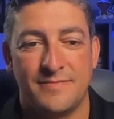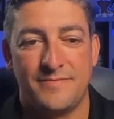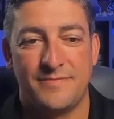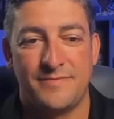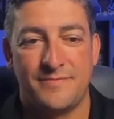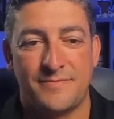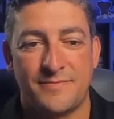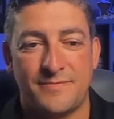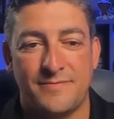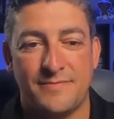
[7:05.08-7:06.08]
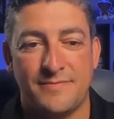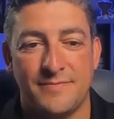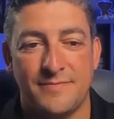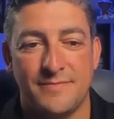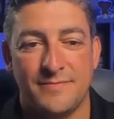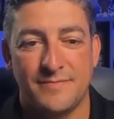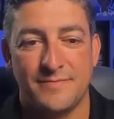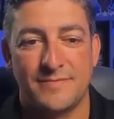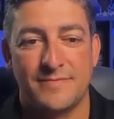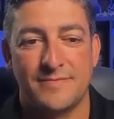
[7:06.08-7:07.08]

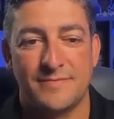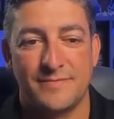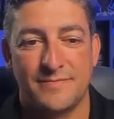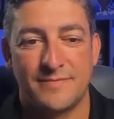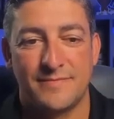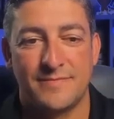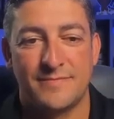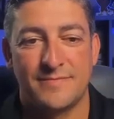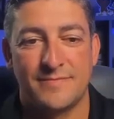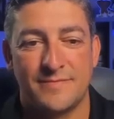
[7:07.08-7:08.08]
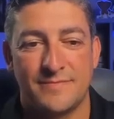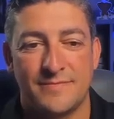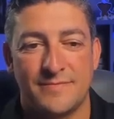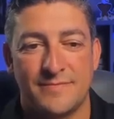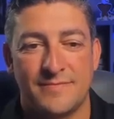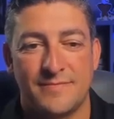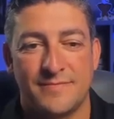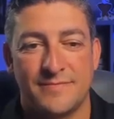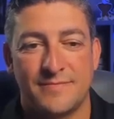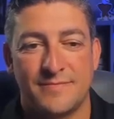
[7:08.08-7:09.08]

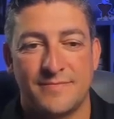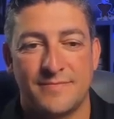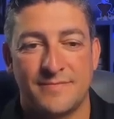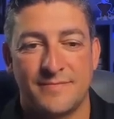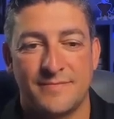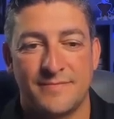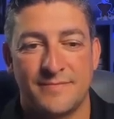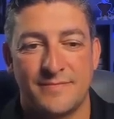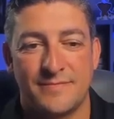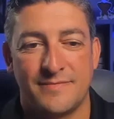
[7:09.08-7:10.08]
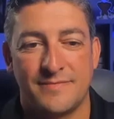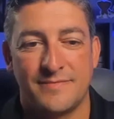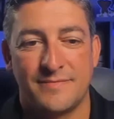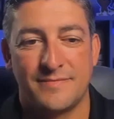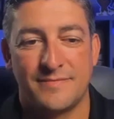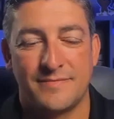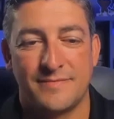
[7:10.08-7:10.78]
(not speaking)